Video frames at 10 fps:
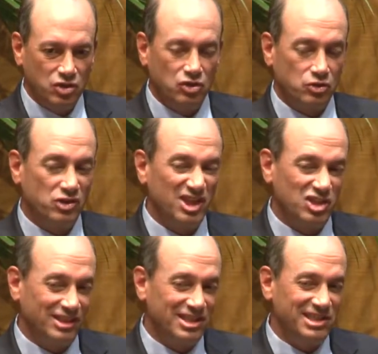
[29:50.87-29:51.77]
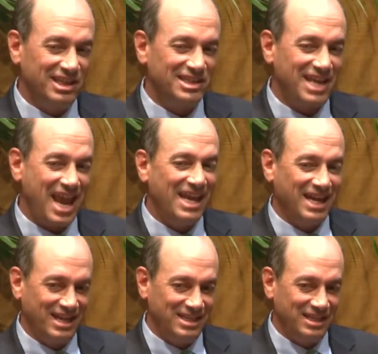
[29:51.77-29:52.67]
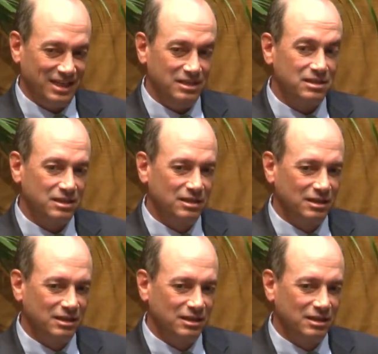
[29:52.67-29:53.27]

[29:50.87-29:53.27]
So traditionally, 6 to 8 ideas